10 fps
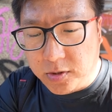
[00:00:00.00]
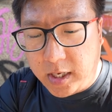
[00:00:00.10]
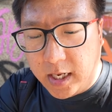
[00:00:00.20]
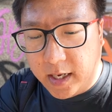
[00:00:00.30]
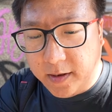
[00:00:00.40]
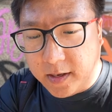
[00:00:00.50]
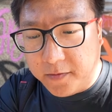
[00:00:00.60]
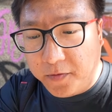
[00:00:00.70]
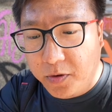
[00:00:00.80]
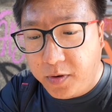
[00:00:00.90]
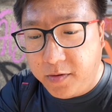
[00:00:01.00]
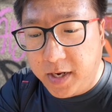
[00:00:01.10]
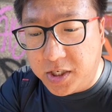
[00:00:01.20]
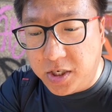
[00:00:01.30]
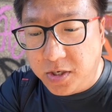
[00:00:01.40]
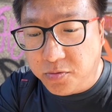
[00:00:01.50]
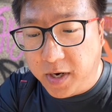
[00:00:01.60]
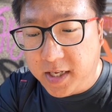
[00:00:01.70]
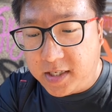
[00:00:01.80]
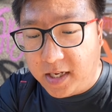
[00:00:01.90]
So there are a few Reggie
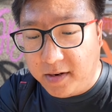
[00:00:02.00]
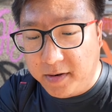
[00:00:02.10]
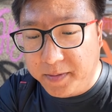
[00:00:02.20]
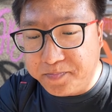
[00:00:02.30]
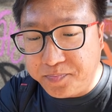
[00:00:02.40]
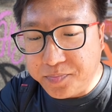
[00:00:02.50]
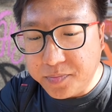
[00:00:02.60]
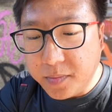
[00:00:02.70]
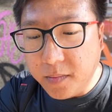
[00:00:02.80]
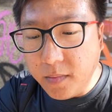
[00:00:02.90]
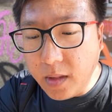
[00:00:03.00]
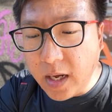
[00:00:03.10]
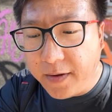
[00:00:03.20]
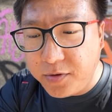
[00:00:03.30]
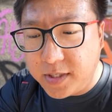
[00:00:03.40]
raids here. I have to